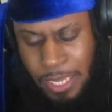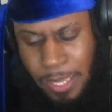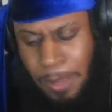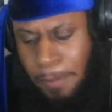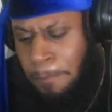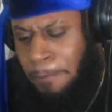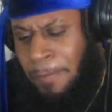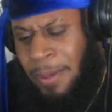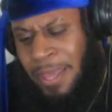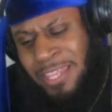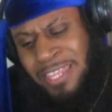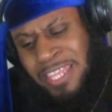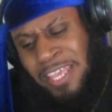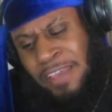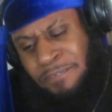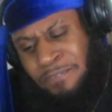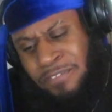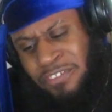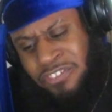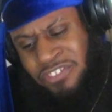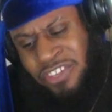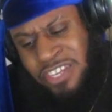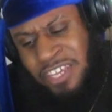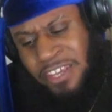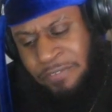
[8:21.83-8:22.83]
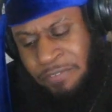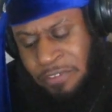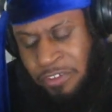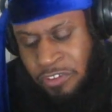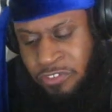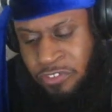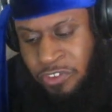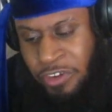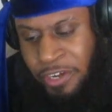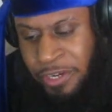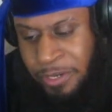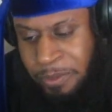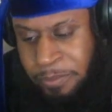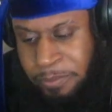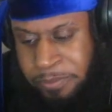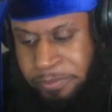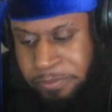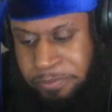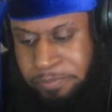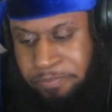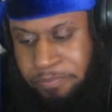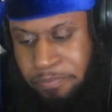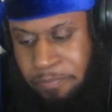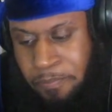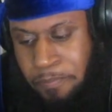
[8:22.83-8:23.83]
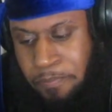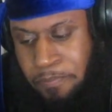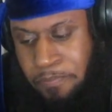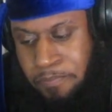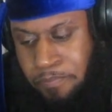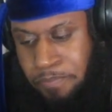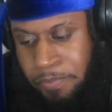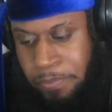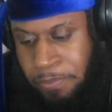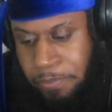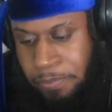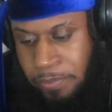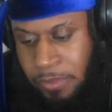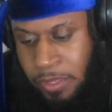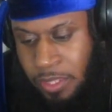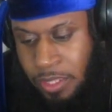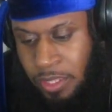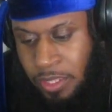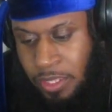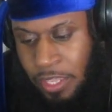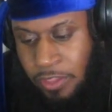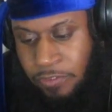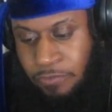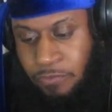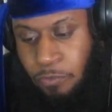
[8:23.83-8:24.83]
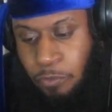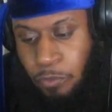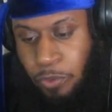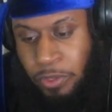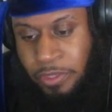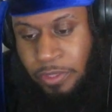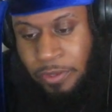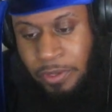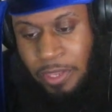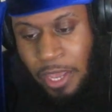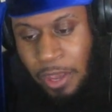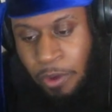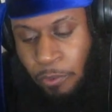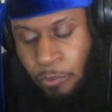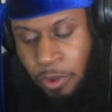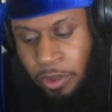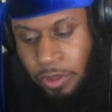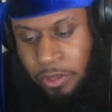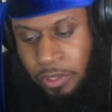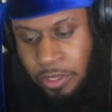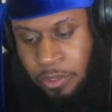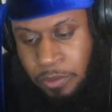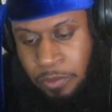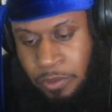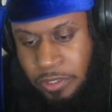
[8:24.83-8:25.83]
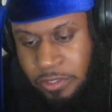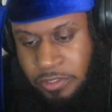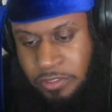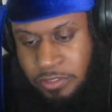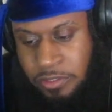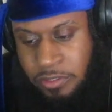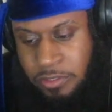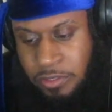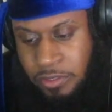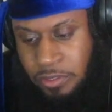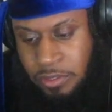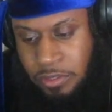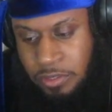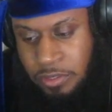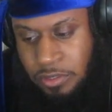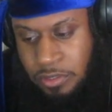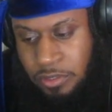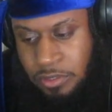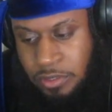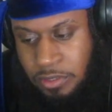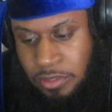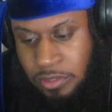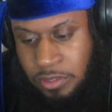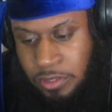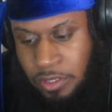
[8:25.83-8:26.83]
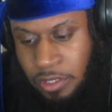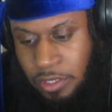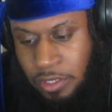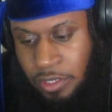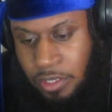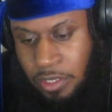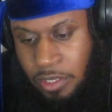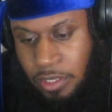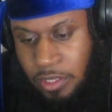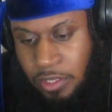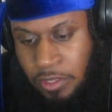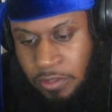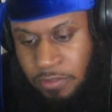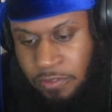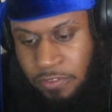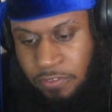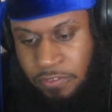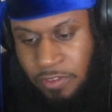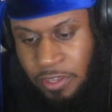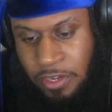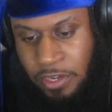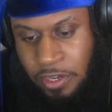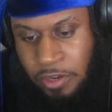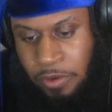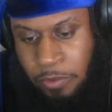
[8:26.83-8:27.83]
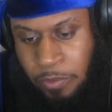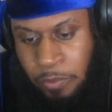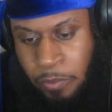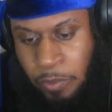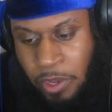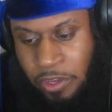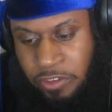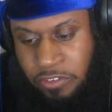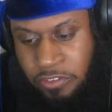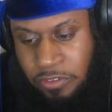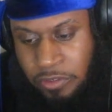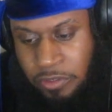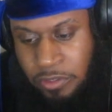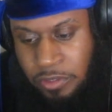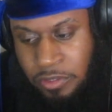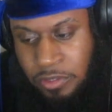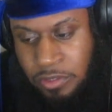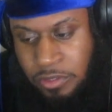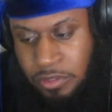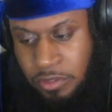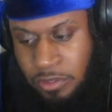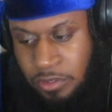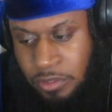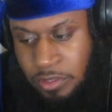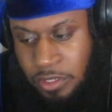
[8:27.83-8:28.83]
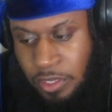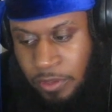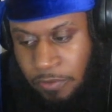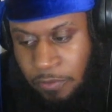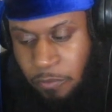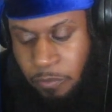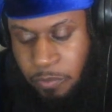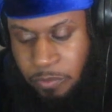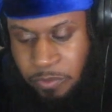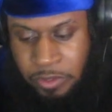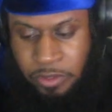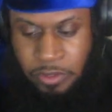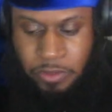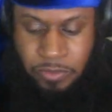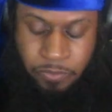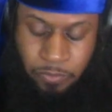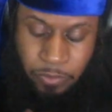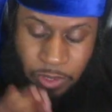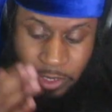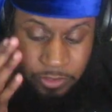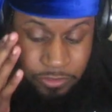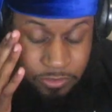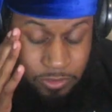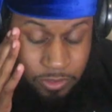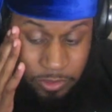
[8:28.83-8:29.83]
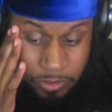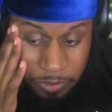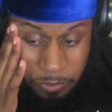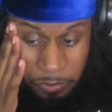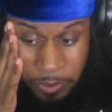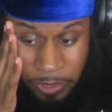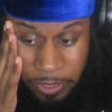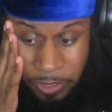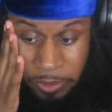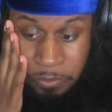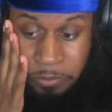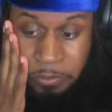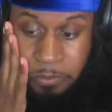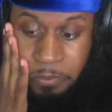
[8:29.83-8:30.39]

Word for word: I definitely should give it a try. That's one thing I, wa- watch since I need to watch it. I haven't been watched it in a while.